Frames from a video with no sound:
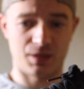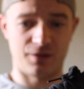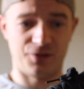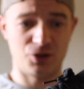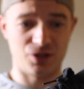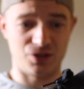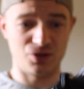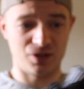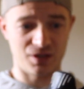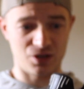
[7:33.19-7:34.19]
if you're just
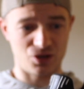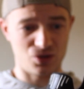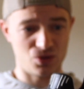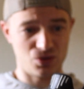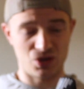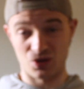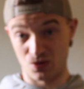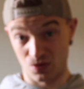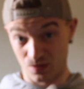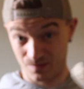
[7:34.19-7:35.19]
using this shoe
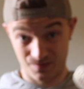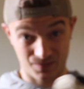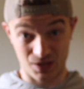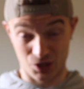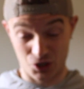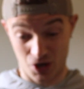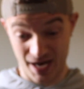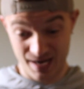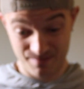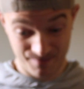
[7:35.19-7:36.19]
to
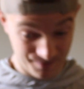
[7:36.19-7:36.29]
train,